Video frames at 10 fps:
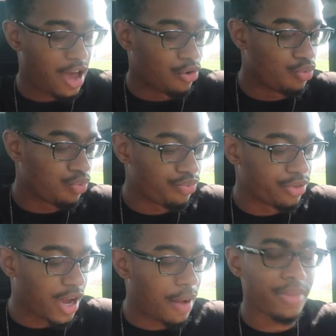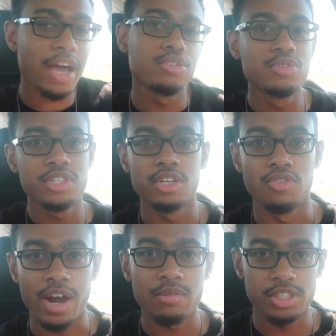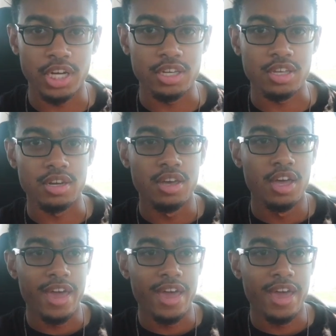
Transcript: I'm not used to the ground shaking.